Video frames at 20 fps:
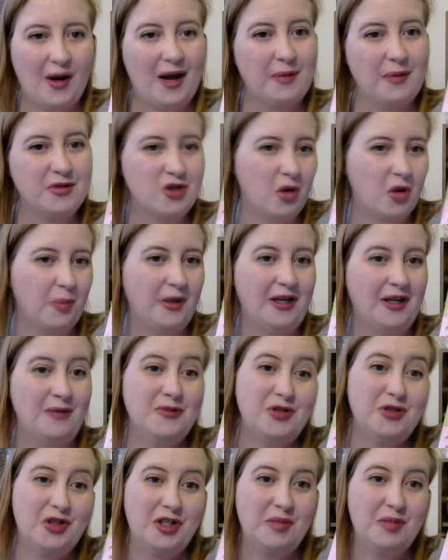I was hoping it
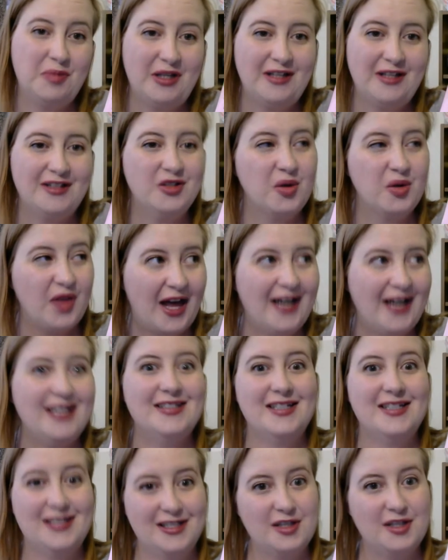was going to be. So that
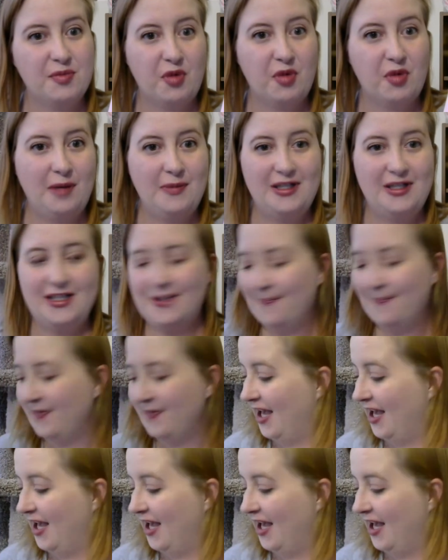is a disappointment.